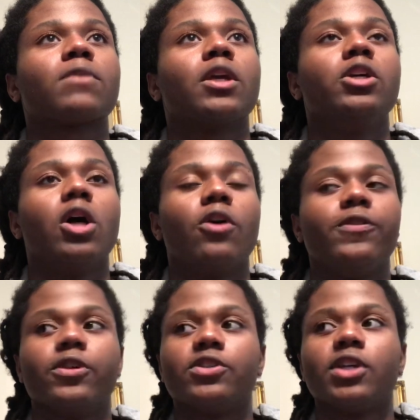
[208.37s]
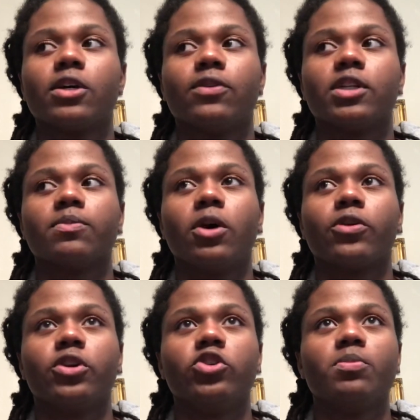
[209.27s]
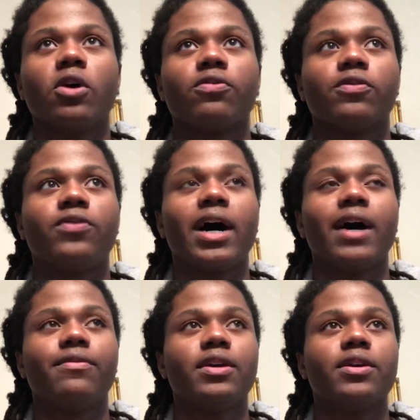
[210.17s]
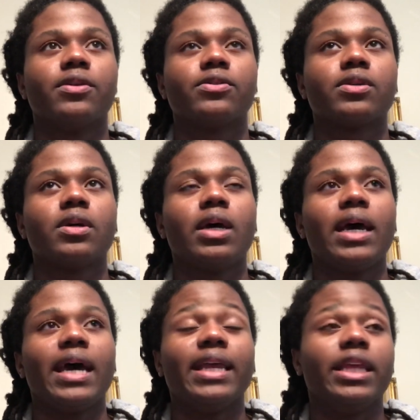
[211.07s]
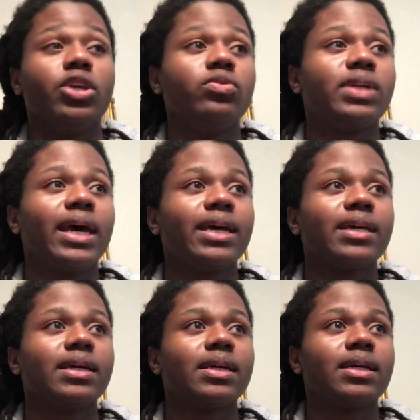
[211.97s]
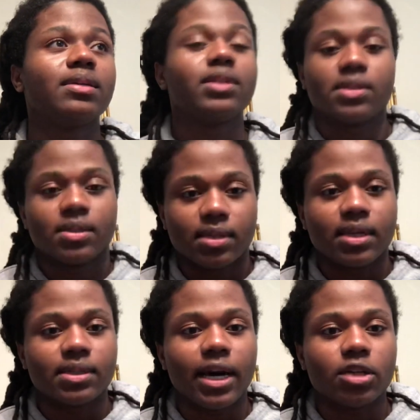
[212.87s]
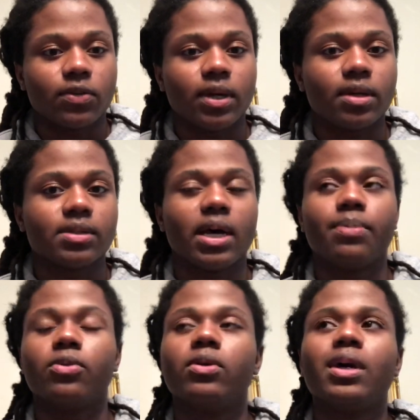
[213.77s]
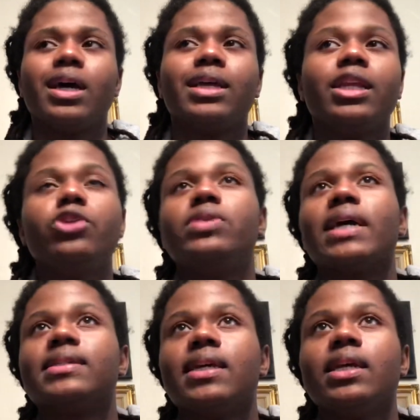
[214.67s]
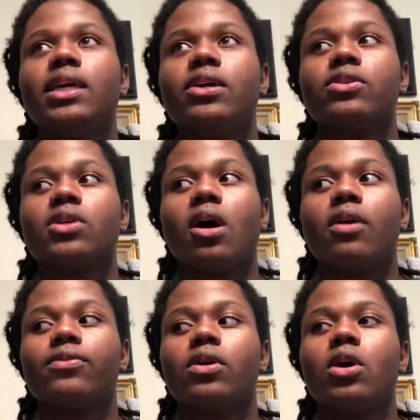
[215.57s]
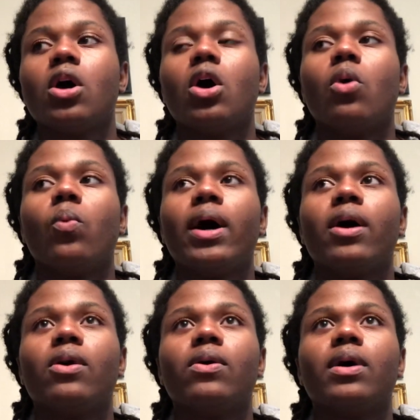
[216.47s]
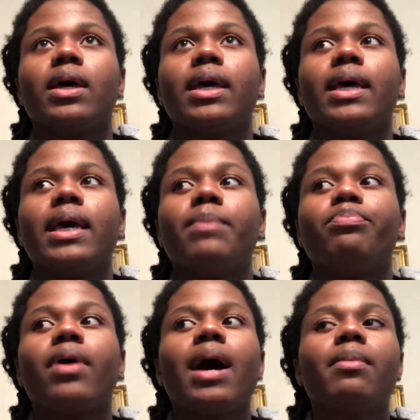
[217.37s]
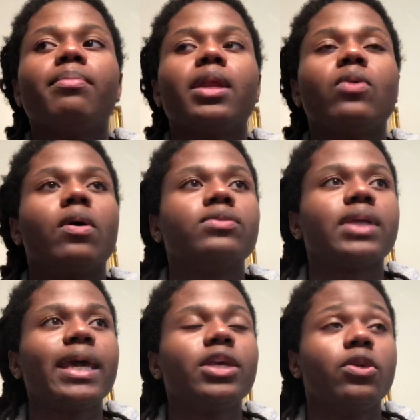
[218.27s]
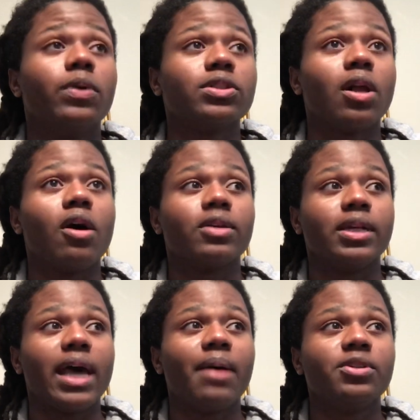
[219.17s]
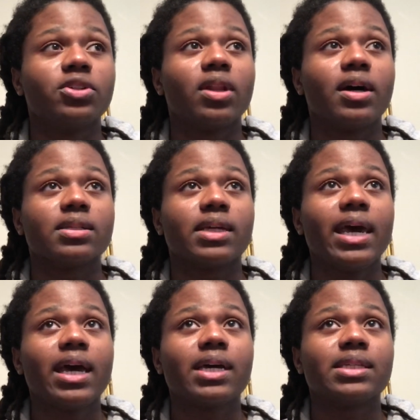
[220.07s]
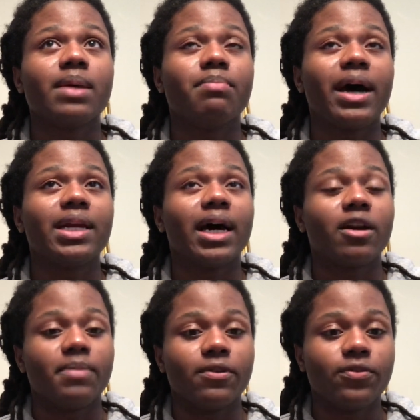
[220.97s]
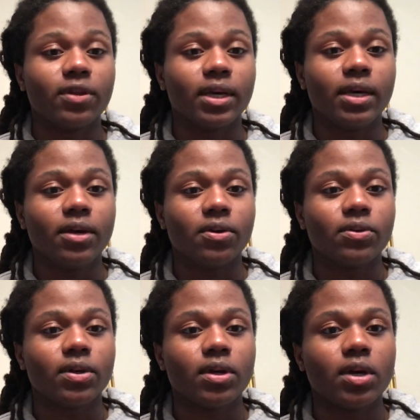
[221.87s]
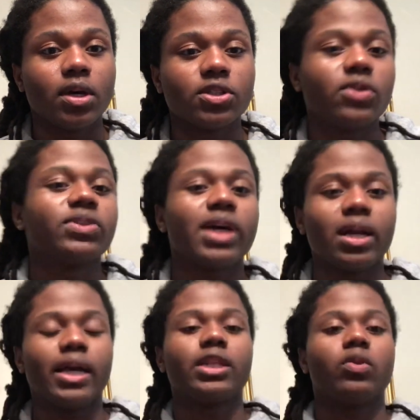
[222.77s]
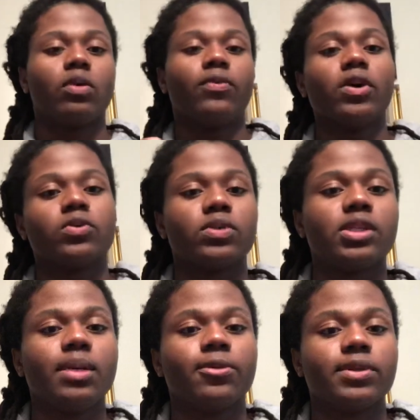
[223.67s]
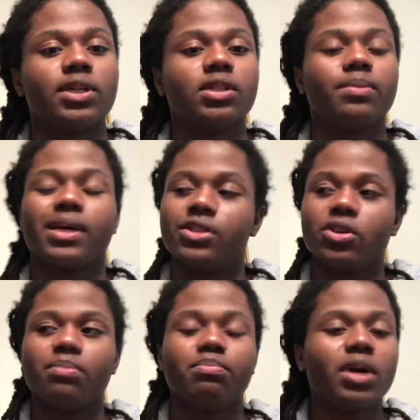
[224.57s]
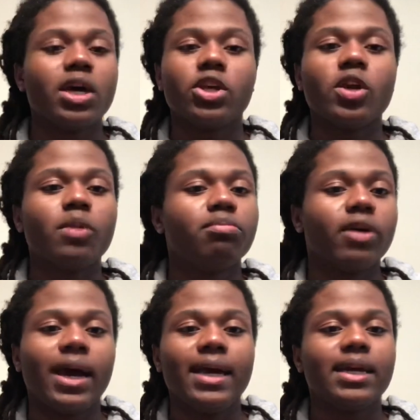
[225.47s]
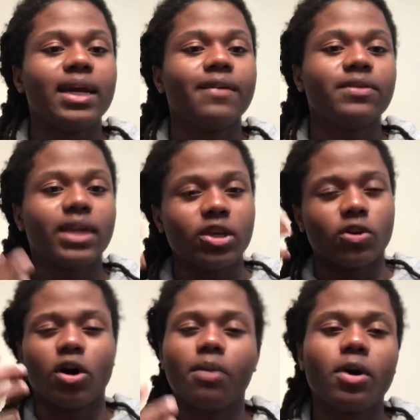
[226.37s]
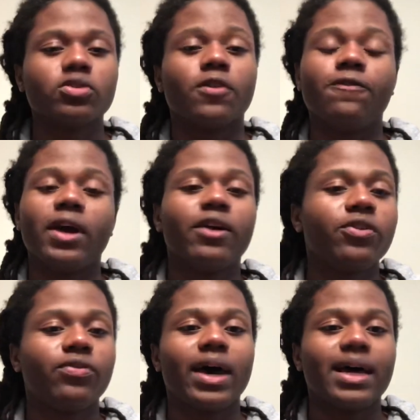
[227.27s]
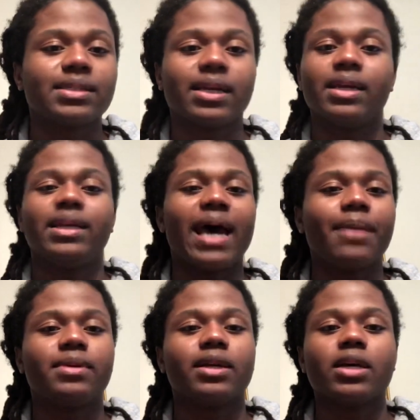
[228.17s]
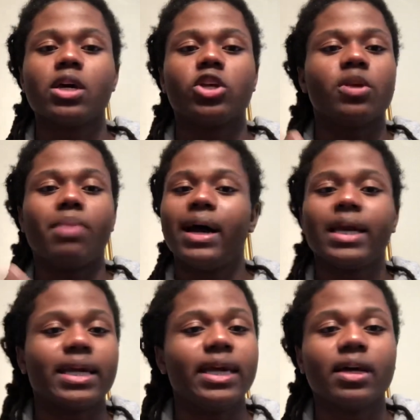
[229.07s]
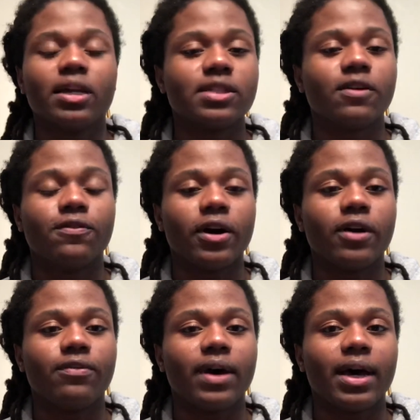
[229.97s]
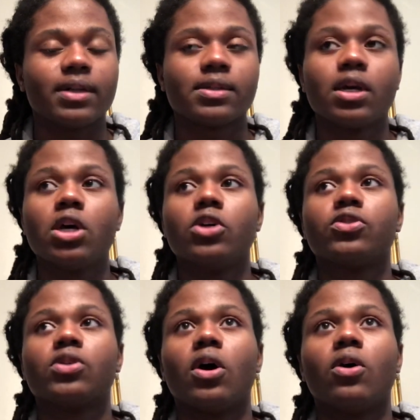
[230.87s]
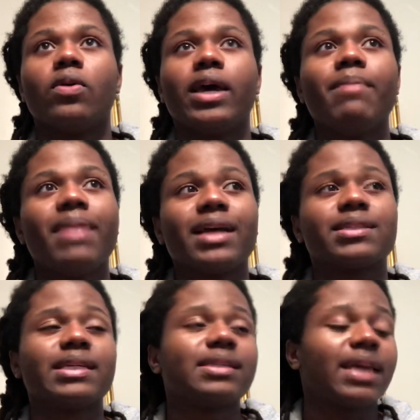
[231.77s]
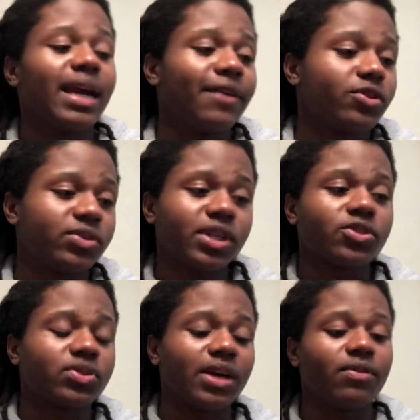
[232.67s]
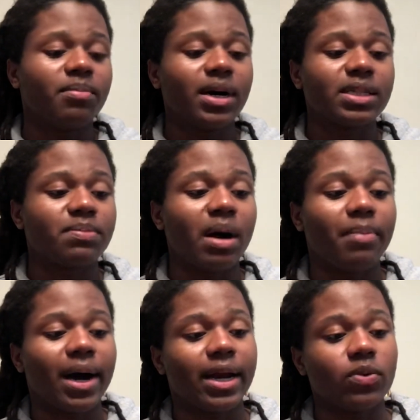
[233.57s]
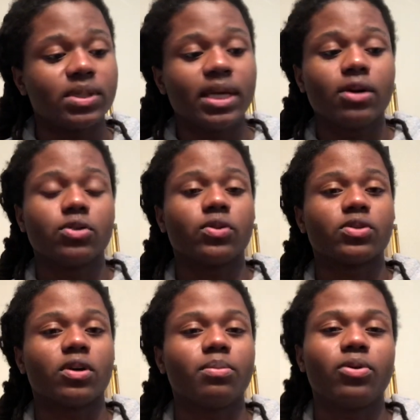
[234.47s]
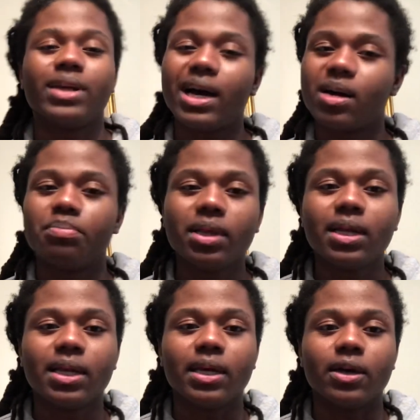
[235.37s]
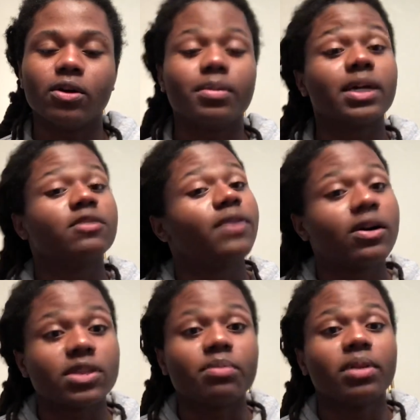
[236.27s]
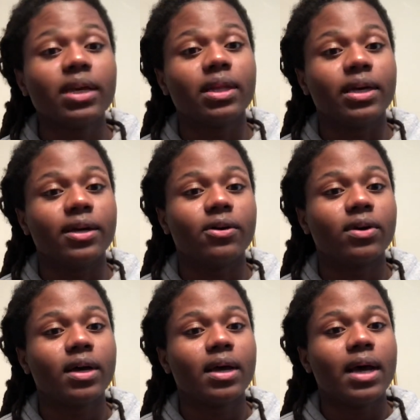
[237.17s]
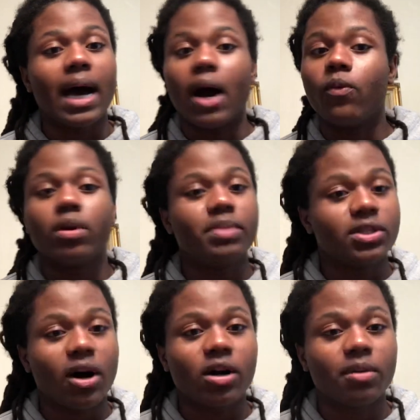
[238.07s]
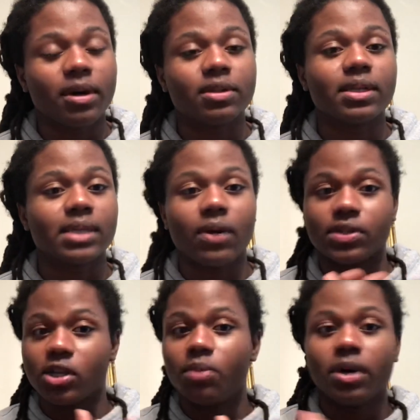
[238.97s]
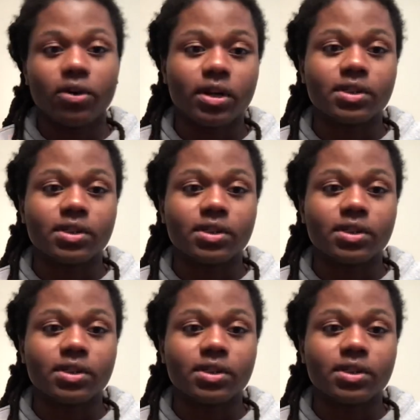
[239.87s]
if you're a cigarette smoker and you smoke for 5 years, and then you take, this is an exaggerated example, and then you take 10 years off. Well, it probably won't take you as long to damage your lungs again because they might not have been fully healed. So it's kind of like the reverse with semen retention, because your brain and everything, your hormones are very fast at adapting. Your body can heal itself very fast. So it makes sense that after 6 or 7 months, my body was healed to a certain point. Not completely healed, because if I was completely healed, I wouldn't be talking about this. I would still be on a